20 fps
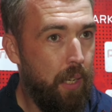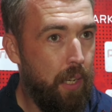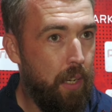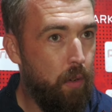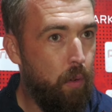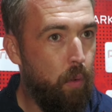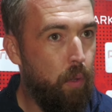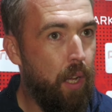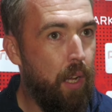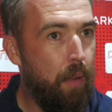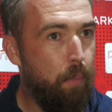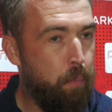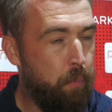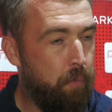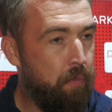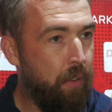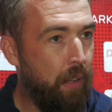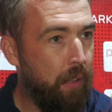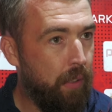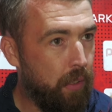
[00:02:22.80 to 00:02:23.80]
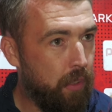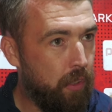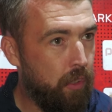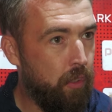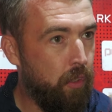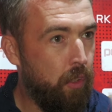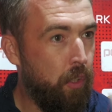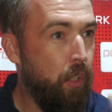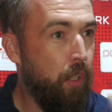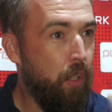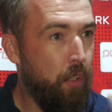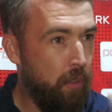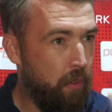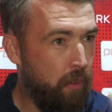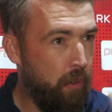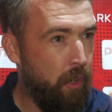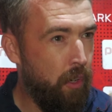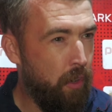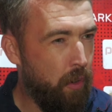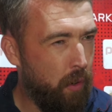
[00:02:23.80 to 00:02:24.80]
you know, that filters
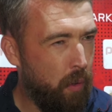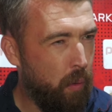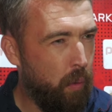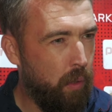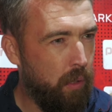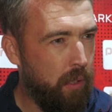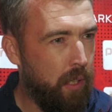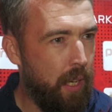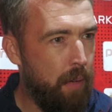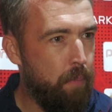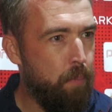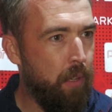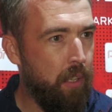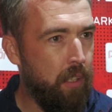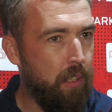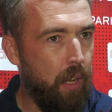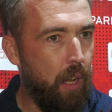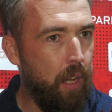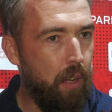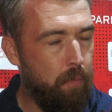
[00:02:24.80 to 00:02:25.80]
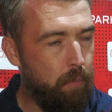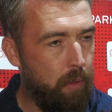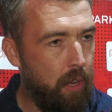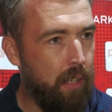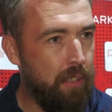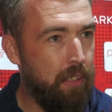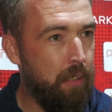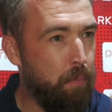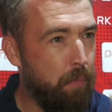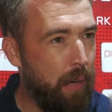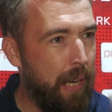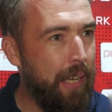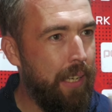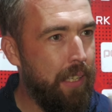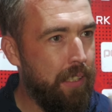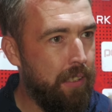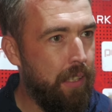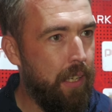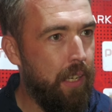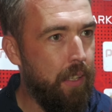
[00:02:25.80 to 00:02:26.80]
throughout your whole team as a
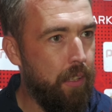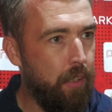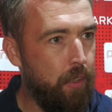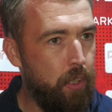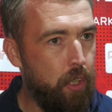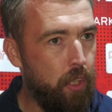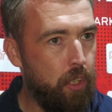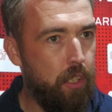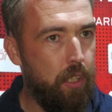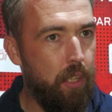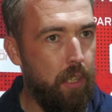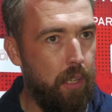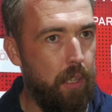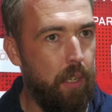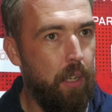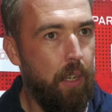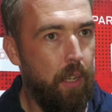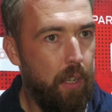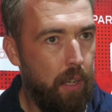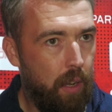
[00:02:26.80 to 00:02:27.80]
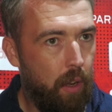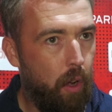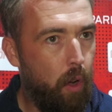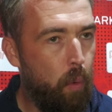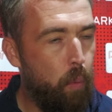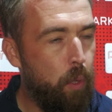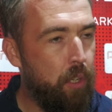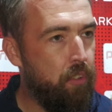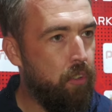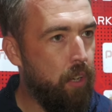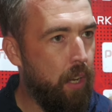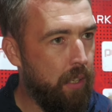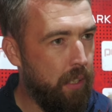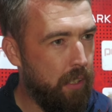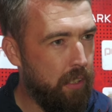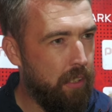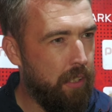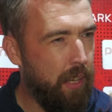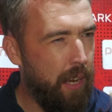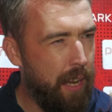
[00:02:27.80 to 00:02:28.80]
mindset. They're used to always trying
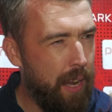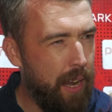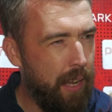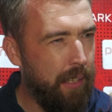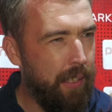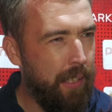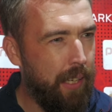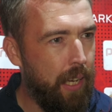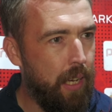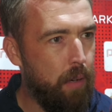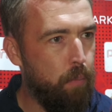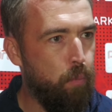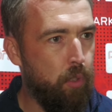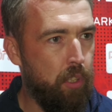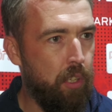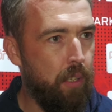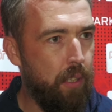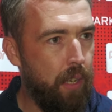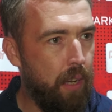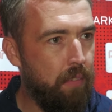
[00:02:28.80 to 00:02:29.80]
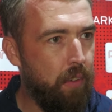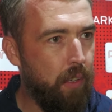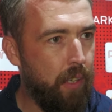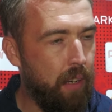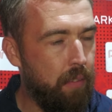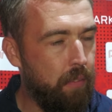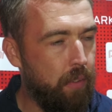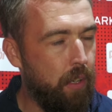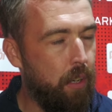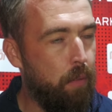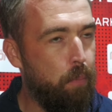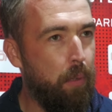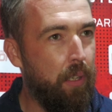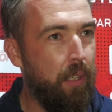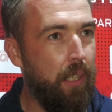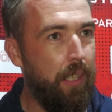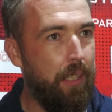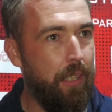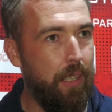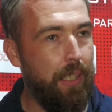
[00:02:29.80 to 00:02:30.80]
to stay in games and never giving up,
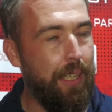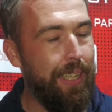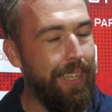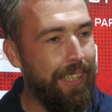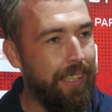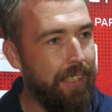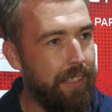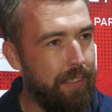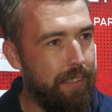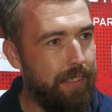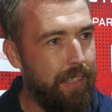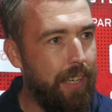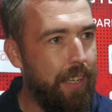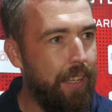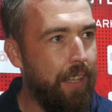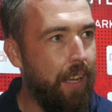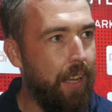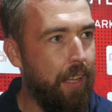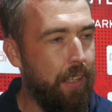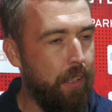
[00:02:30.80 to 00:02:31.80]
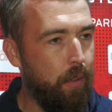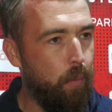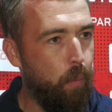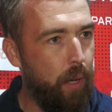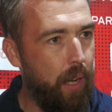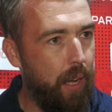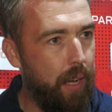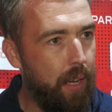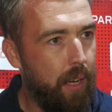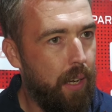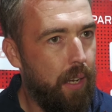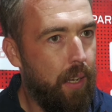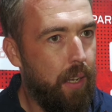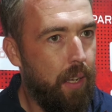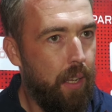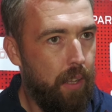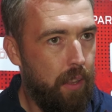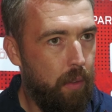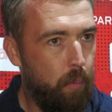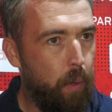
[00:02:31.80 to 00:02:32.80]
and I think you can see that in the way
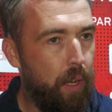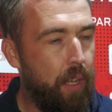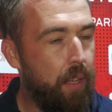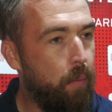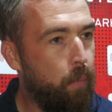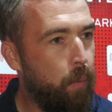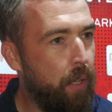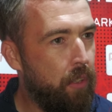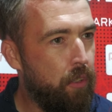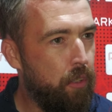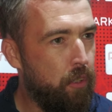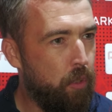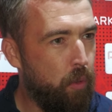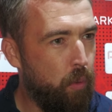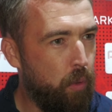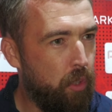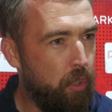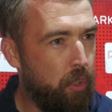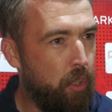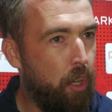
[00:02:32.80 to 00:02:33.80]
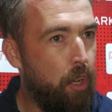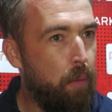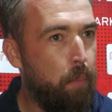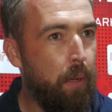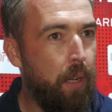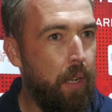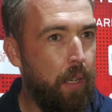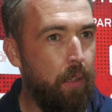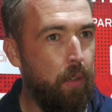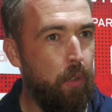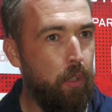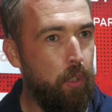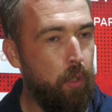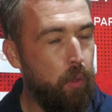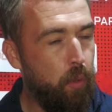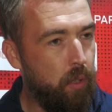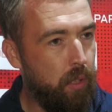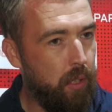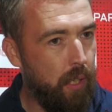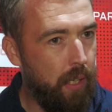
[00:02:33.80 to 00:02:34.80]
that we just don't stop. And I
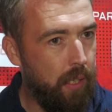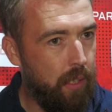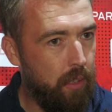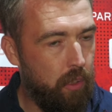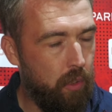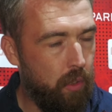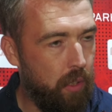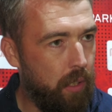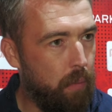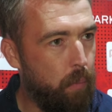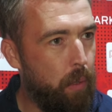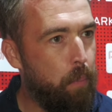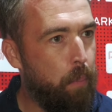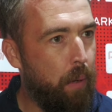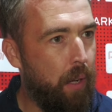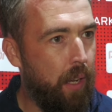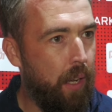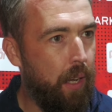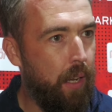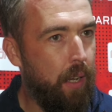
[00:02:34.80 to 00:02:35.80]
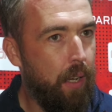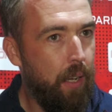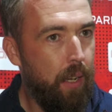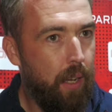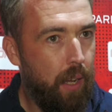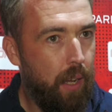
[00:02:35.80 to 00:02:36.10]
also think, Johnny, we play